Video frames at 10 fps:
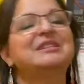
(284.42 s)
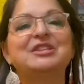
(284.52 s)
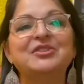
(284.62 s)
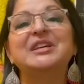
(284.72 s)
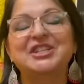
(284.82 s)

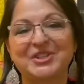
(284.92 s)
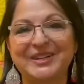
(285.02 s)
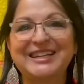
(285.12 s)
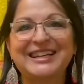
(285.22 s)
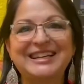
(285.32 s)
you can do
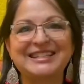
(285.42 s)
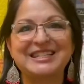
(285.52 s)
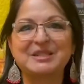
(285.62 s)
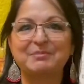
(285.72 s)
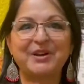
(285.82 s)
it.
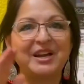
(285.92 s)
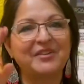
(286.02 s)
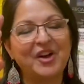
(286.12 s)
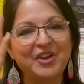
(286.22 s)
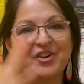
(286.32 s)
Just put
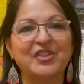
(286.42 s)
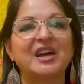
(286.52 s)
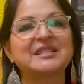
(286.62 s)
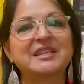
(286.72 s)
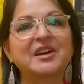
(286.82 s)
all your
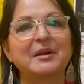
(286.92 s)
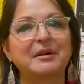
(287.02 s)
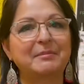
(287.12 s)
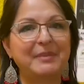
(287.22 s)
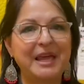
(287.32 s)
thoughts down on
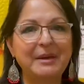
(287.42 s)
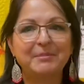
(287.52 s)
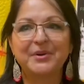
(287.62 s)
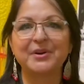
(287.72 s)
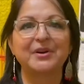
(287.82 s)
the
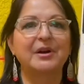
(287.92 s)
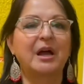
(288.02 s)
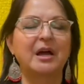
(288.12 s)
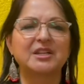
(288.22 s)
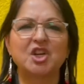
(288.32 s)
paper,
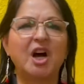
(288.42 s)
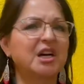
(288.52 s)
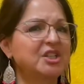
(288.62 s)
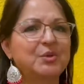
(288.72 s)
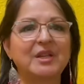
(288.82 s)

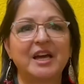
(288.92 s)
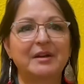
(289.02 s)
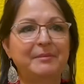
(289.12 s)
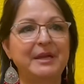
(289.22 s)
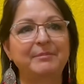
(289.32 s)
talk to a lot
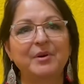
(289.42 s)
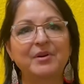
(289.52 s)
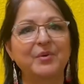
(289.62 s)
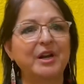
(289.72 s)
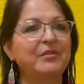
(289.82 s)
of
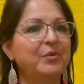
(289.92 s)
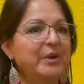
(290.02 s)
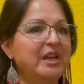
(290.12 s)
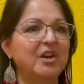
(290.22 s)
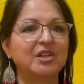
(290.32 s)
people, whatever
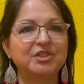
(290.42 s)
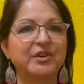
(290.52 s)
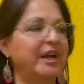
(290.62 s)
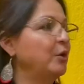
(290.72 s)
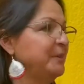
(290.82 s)
we can all do
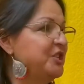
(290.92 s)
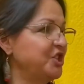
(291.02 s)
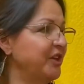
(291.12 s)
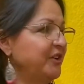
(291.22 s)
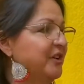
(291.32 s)
to help
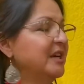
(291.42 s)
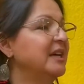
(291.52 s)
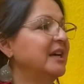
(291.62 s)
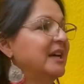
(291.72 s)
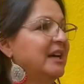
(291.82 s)
each other.
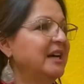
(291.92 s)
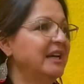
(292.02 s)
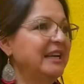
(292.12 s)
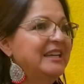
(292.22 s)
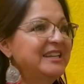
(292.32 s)

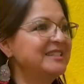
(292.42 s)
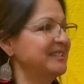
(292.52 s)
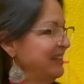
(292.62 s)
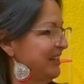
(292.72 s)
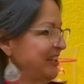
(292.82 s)
It
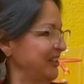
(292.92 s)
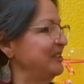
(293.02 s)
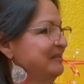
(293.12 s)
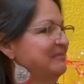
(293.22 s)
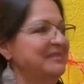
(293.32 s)
is a
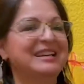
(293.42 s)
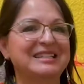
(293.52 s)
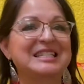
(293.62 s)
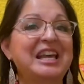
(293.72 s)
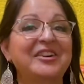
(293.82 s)
little
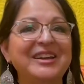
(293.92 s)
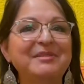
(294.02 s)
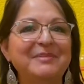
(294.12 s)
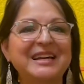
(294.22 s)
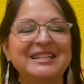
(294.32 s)

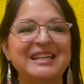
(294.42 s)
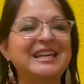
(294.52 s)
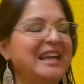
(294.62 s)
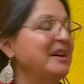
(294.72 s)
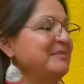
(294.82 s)
scary, but
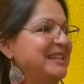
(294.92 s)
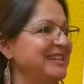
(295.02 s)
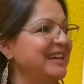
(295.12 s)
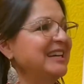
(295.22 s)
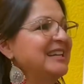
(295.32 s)
it can be
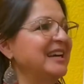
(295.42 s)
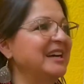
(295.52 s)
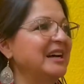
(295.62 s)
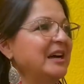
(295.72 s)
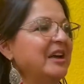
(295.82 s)
done.
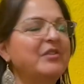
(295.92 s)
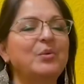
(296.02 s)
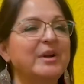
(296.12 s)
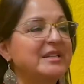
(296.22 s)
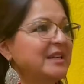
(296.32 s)

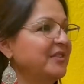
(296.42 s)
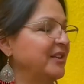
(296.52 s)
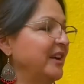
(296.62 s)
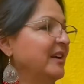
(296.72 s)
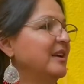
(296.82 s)
Everyone is out there